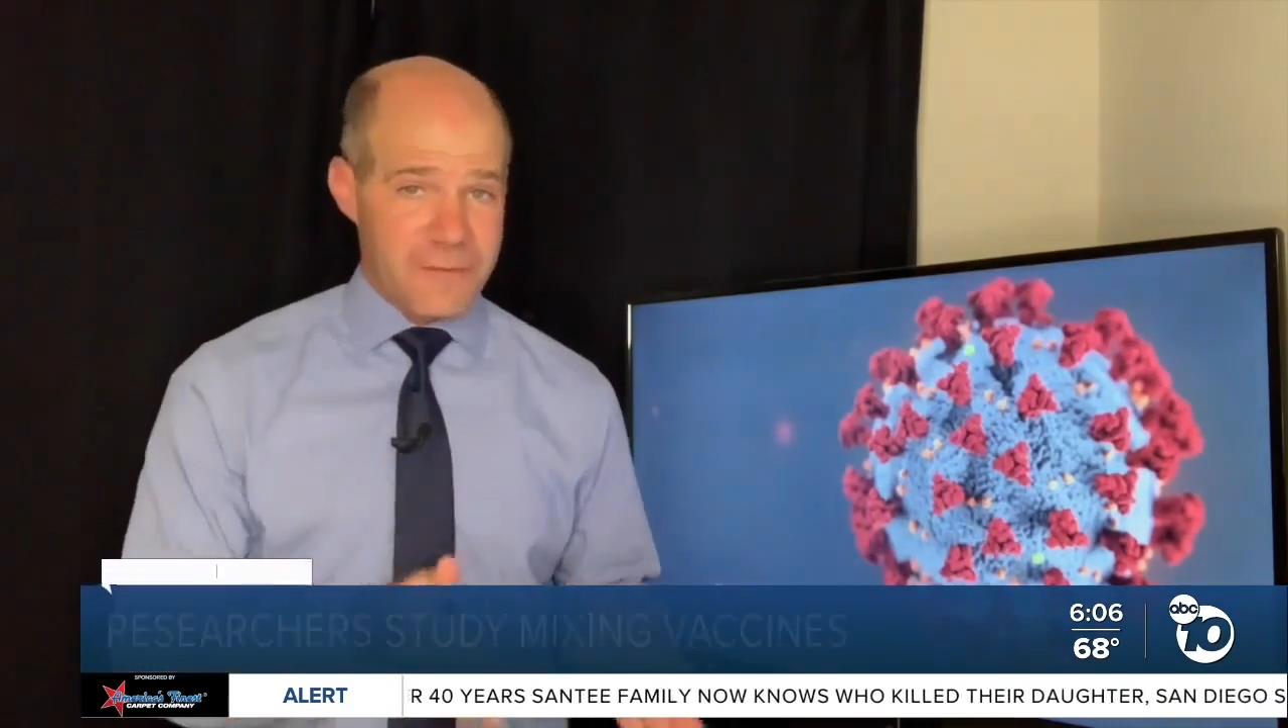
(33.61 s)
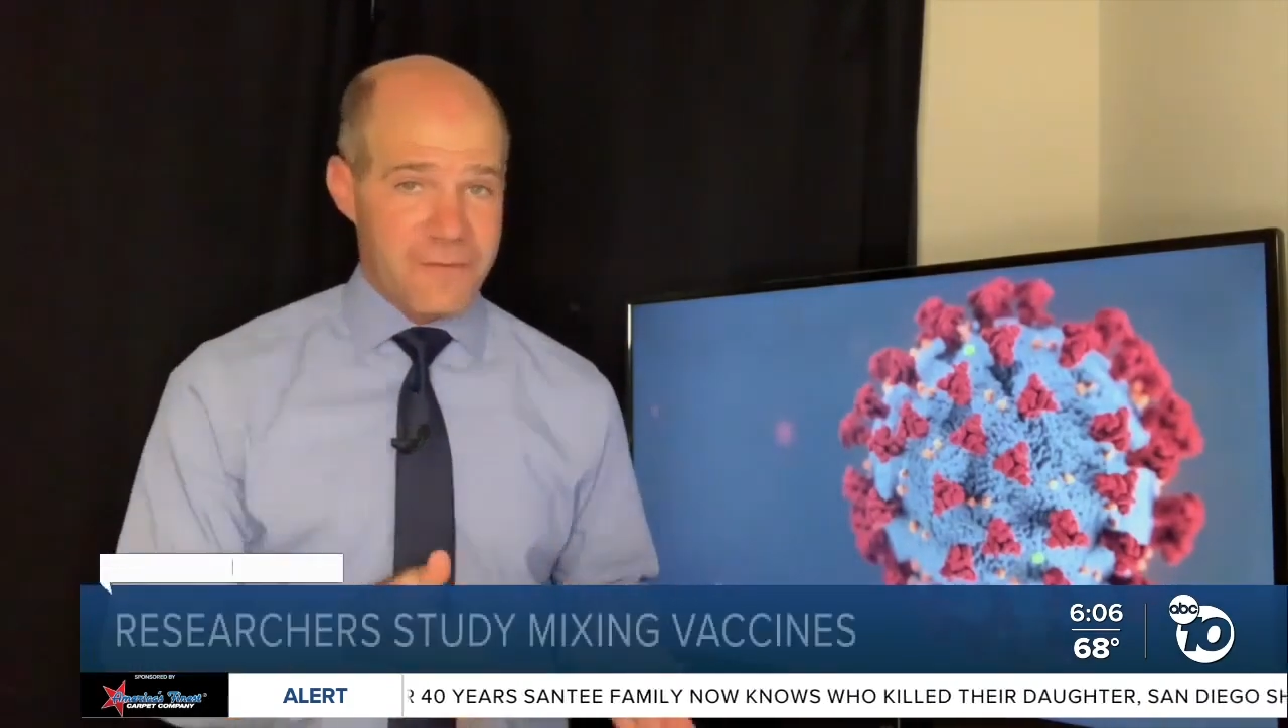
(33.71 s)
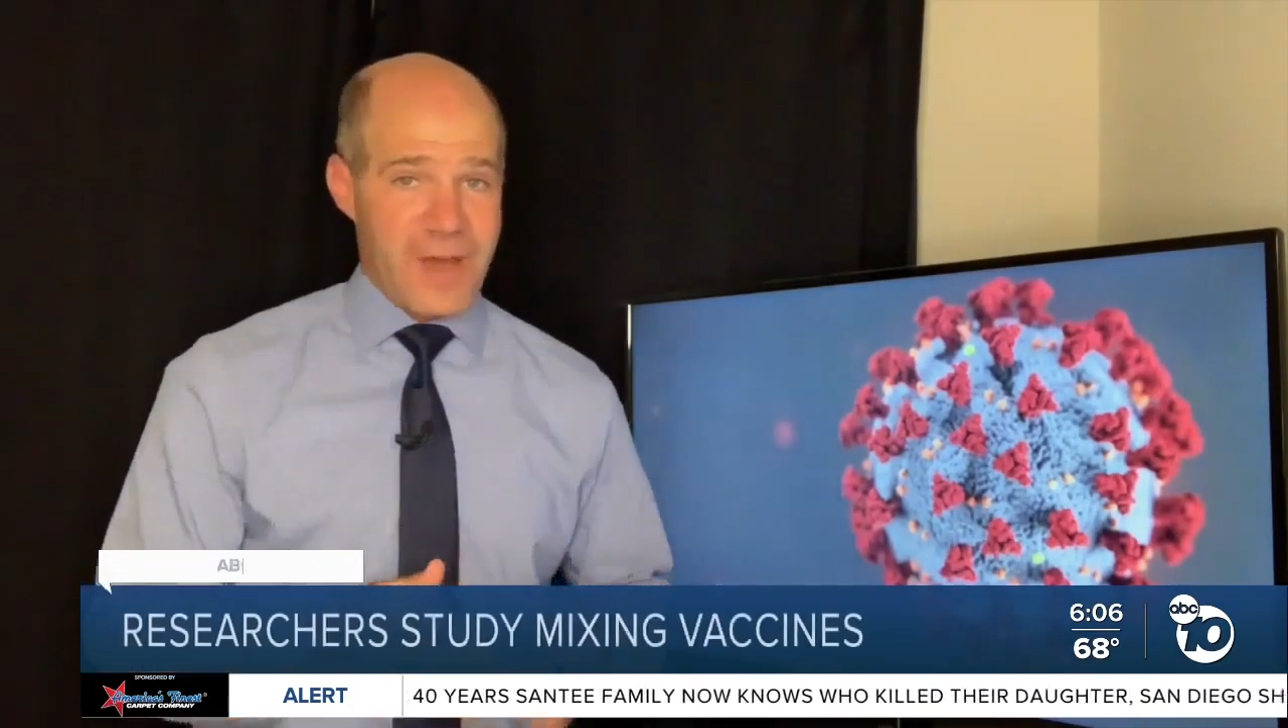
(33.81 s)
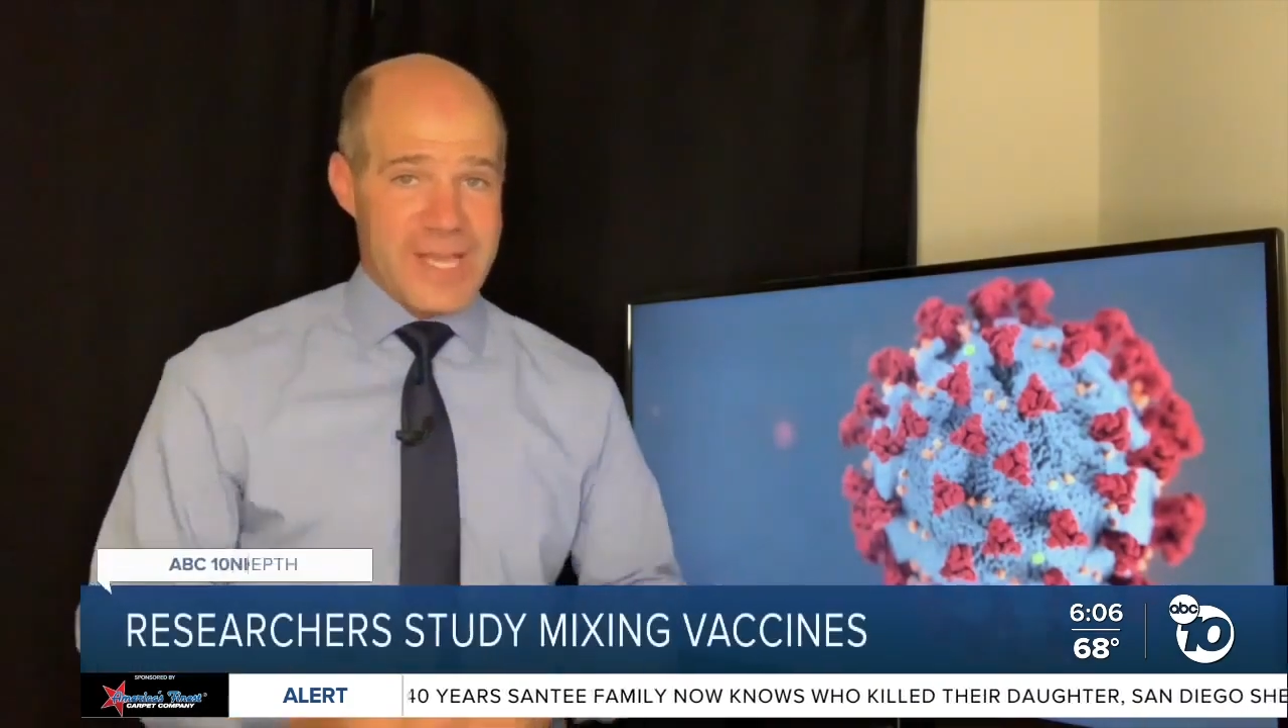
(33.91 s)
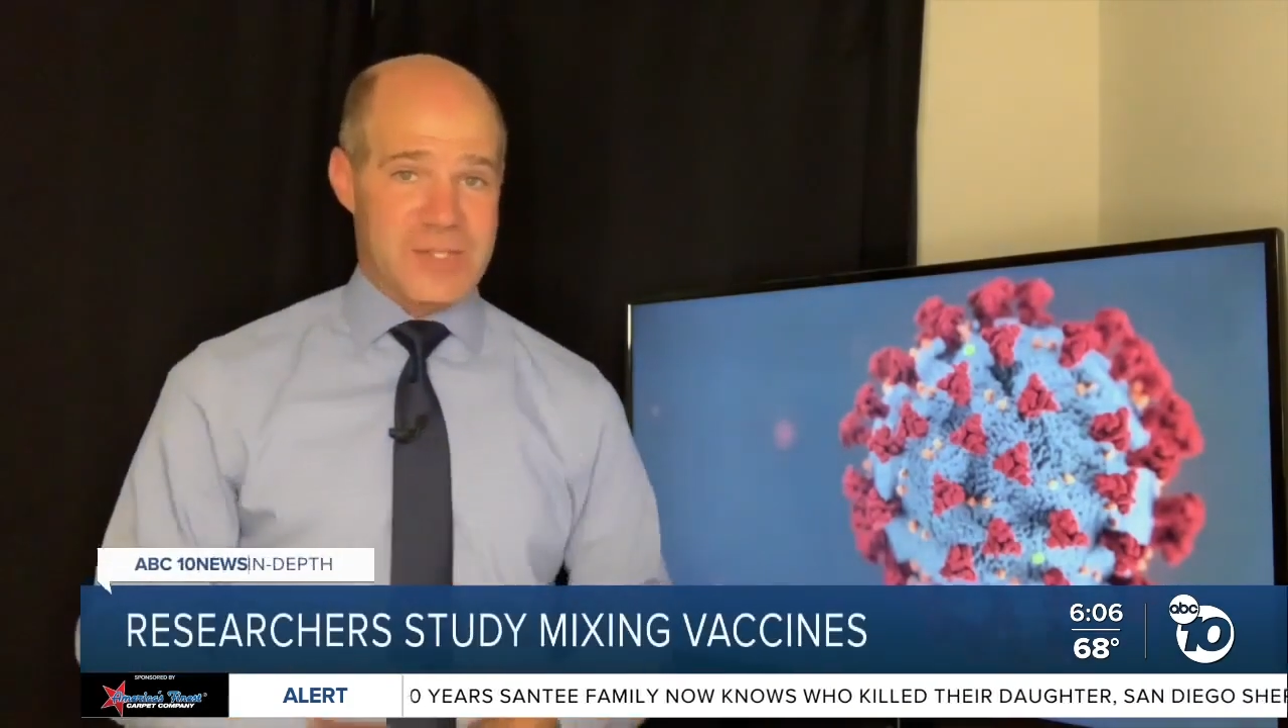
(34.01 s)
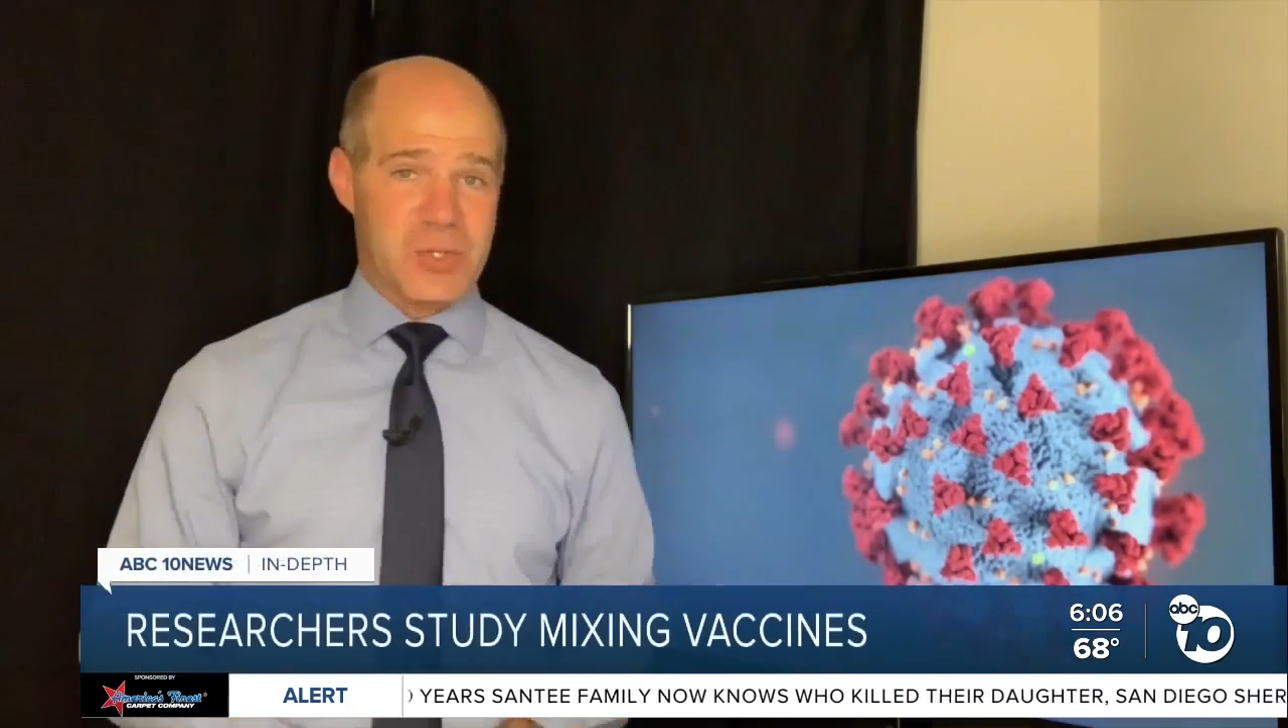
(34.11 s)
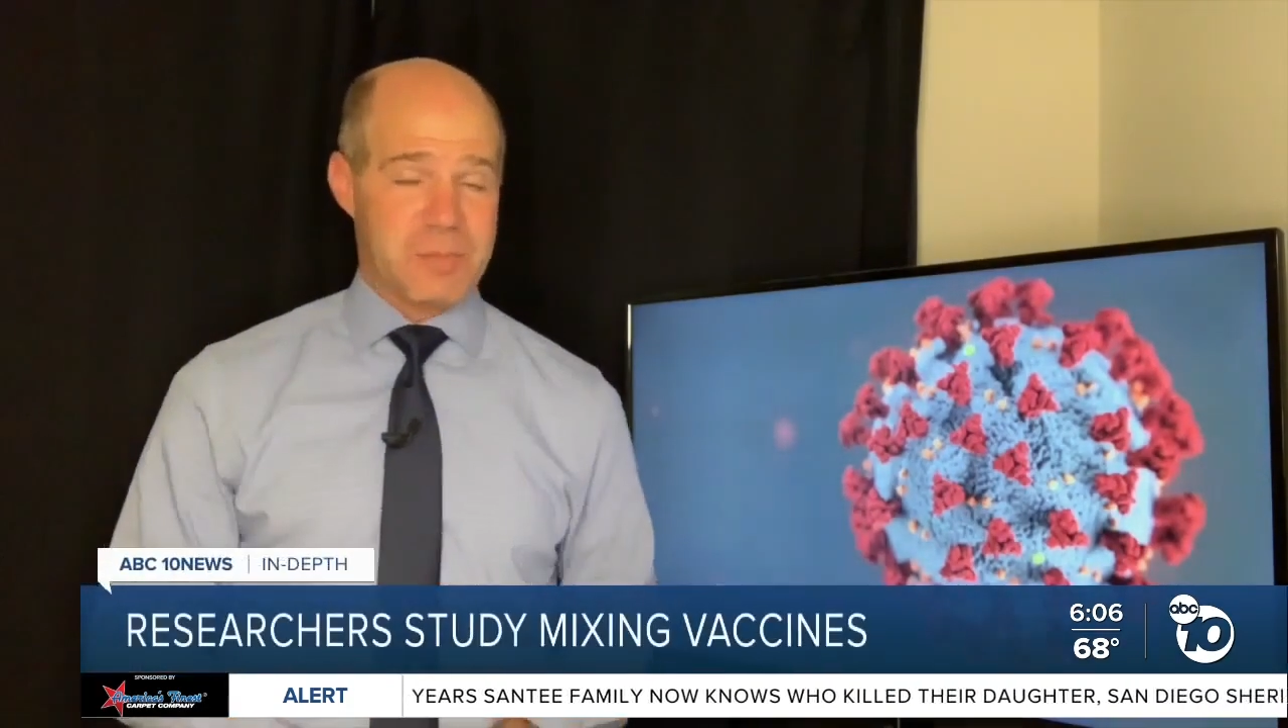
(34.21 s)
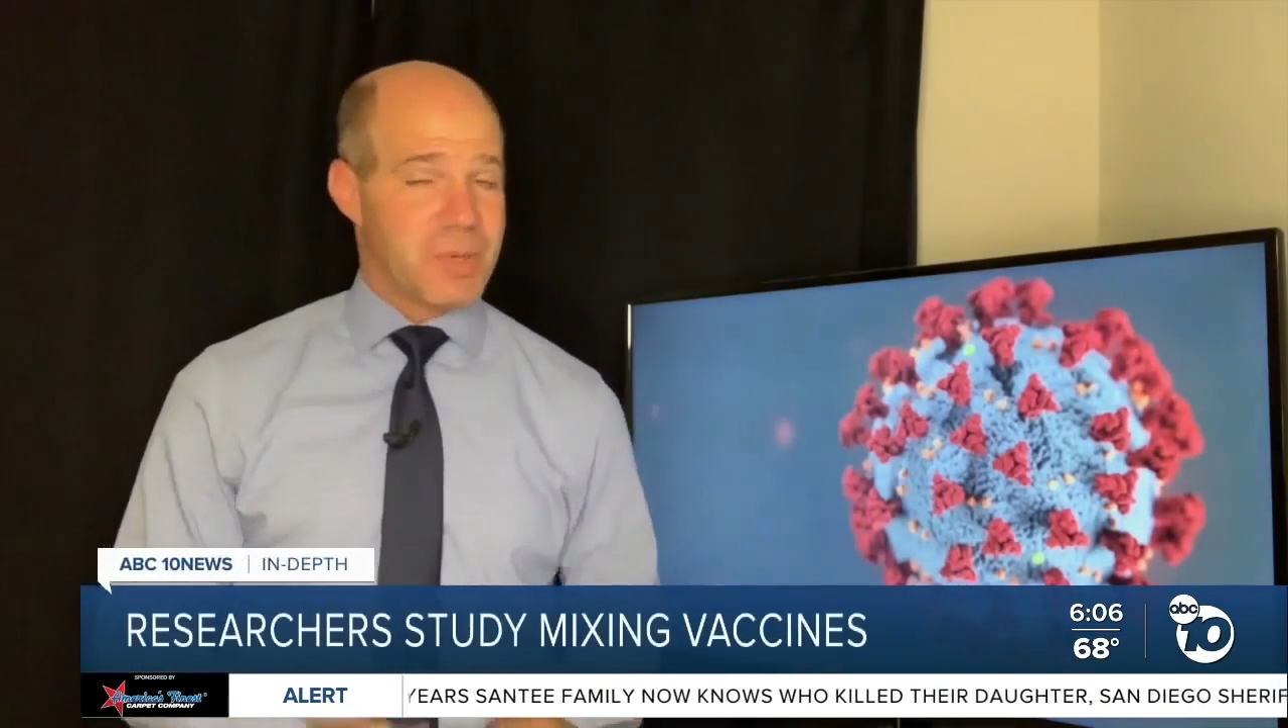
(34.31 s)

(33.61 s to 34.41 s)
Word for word: Pfizer.